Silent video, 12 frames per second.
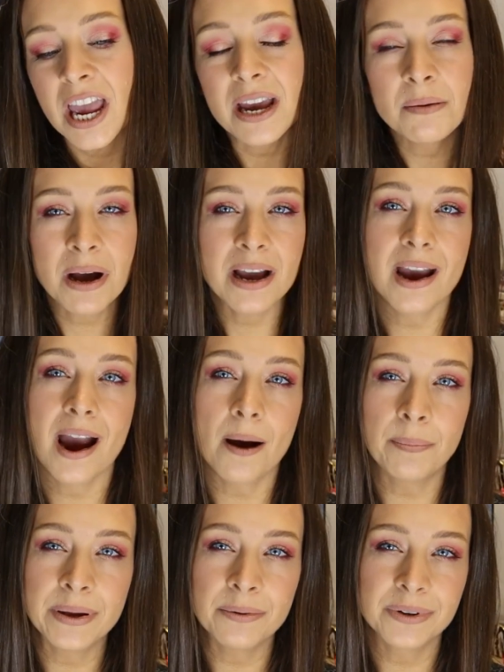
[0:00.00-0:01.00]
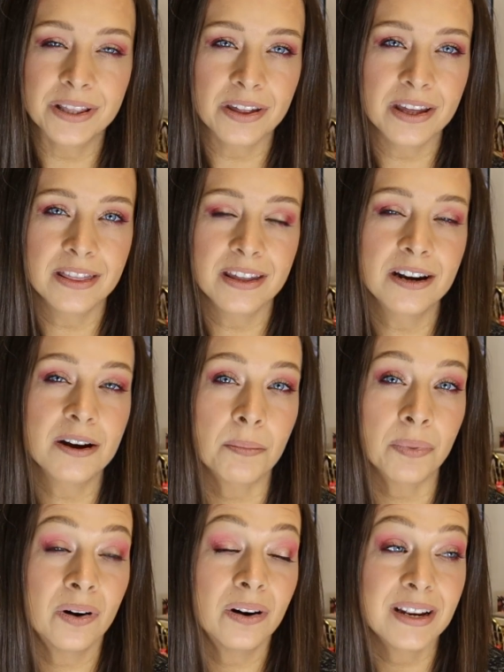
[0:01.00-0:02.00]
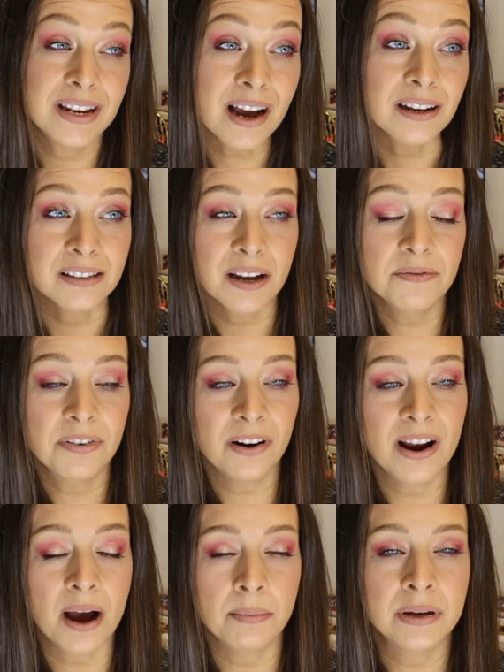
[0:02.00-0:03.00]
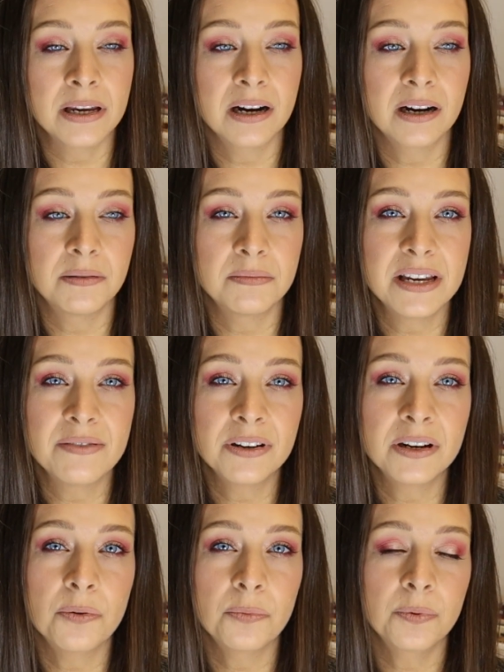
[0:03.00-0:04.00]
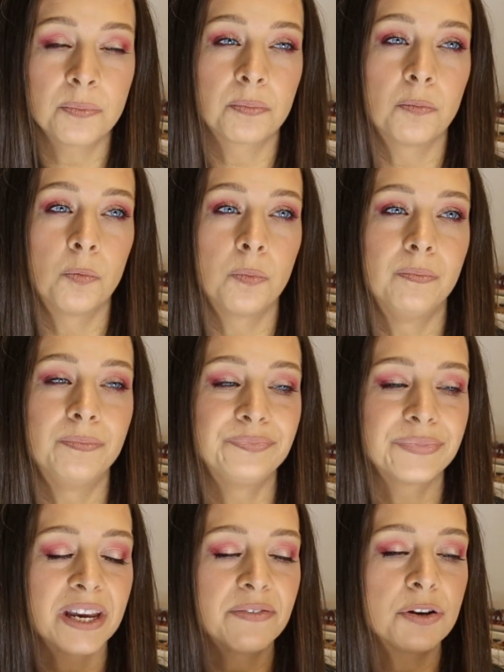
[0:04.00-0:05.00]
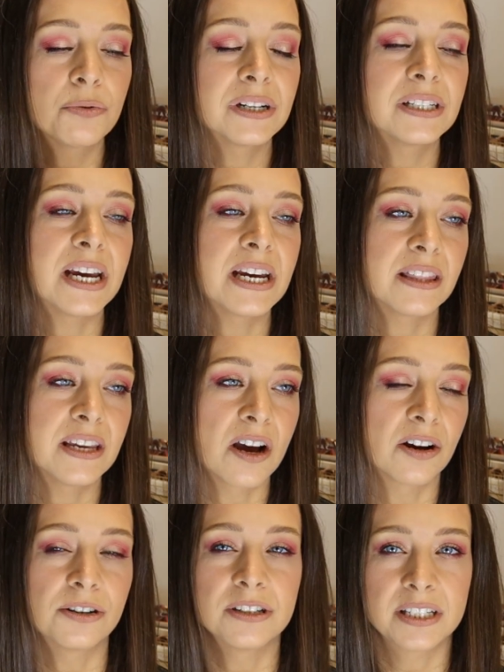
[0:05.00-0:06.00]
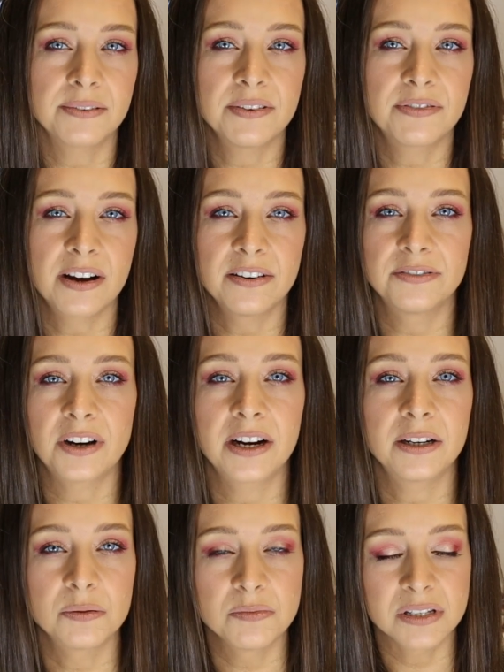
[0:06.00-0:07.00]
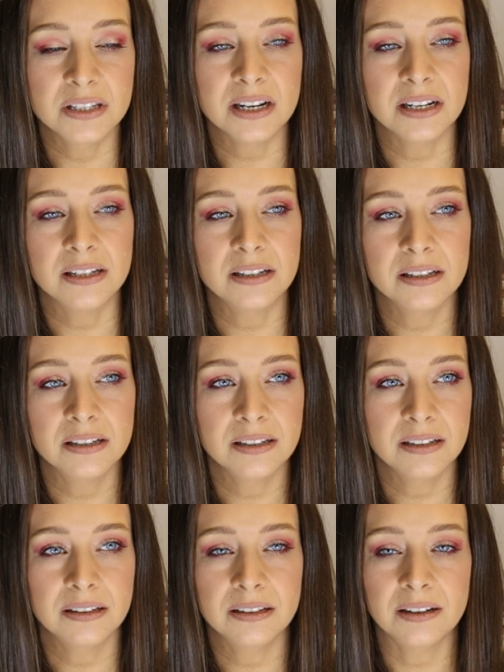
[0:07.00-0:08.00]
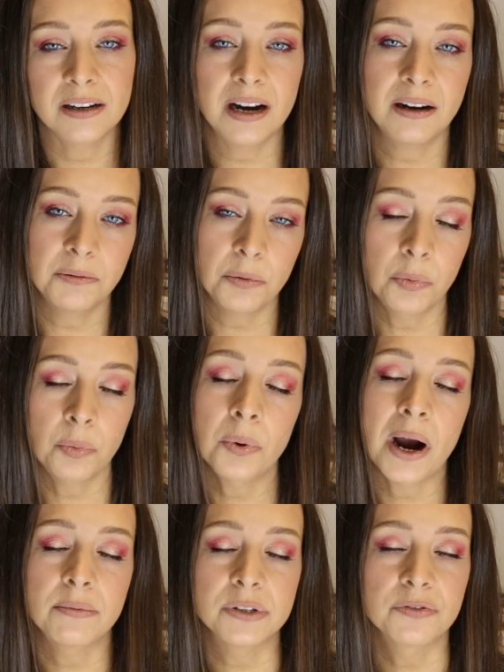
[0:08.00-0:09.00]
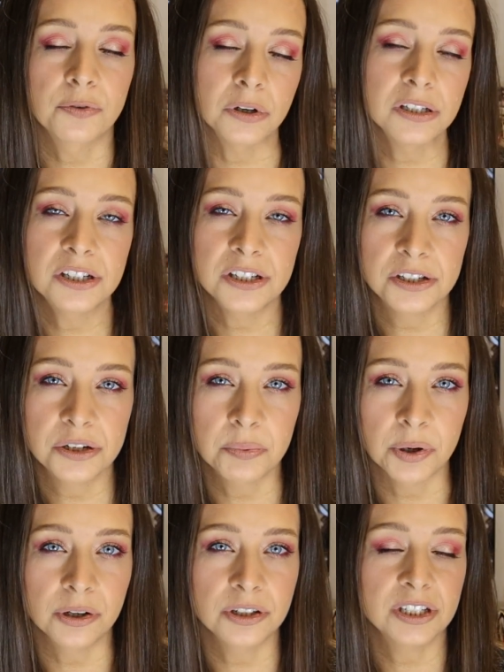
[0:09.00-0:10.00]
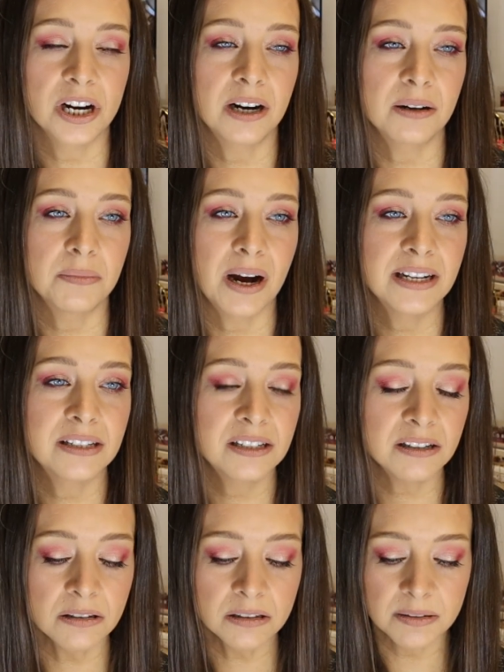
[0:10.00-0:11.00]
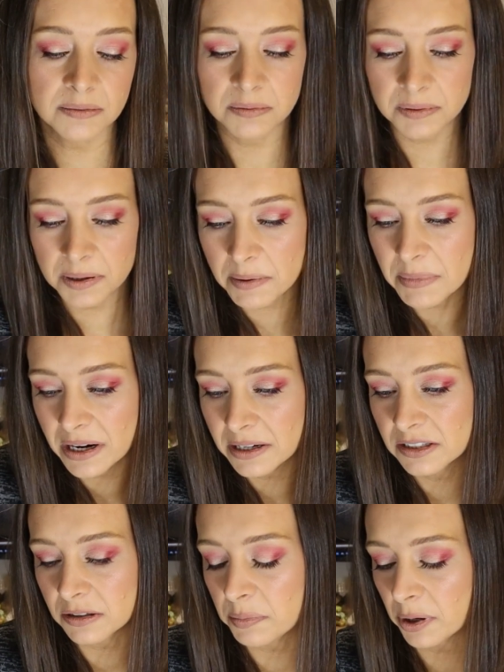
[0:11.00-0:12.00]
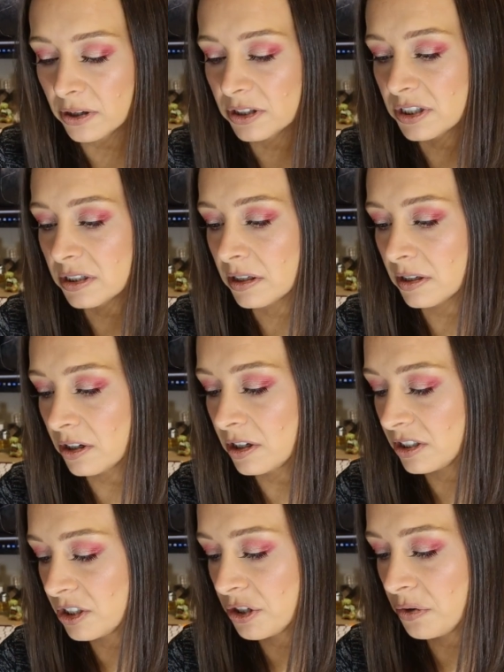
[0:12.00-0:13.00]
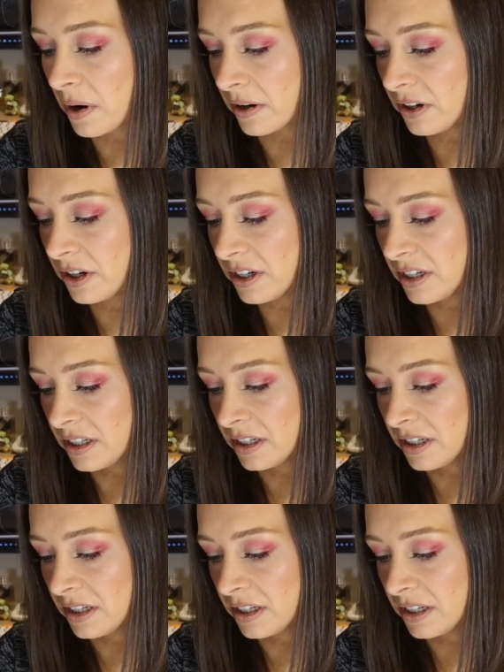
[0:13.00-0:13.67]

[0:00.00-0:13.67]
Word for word: Am I happy with the number? Yes, I'm very happy. Um, even. It, If you were to take the one hundred seventy-five items that I was forced to purge, um, I still, I mean, I still purged a good two hundred.